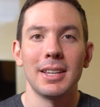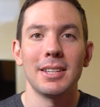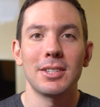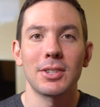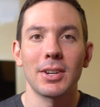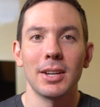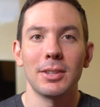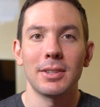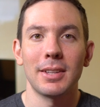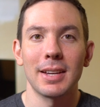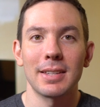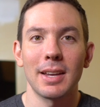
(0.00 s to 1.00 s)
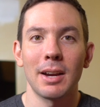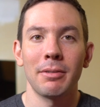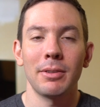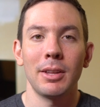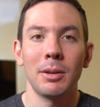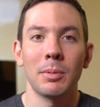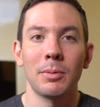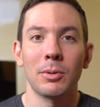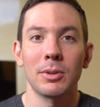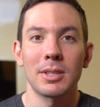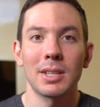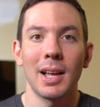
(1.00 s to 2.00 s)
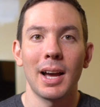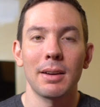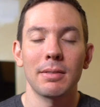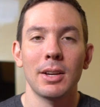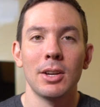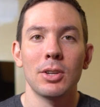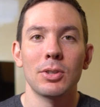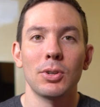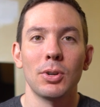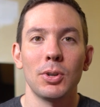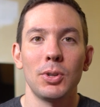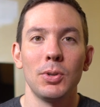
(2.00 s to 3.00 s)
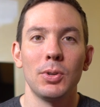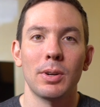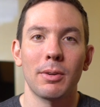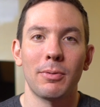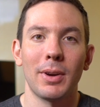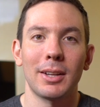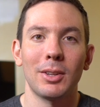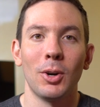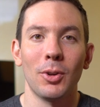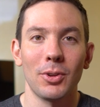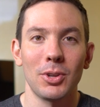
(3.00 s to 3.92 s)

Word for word: It is great to test everything before it's live, so you don't affect other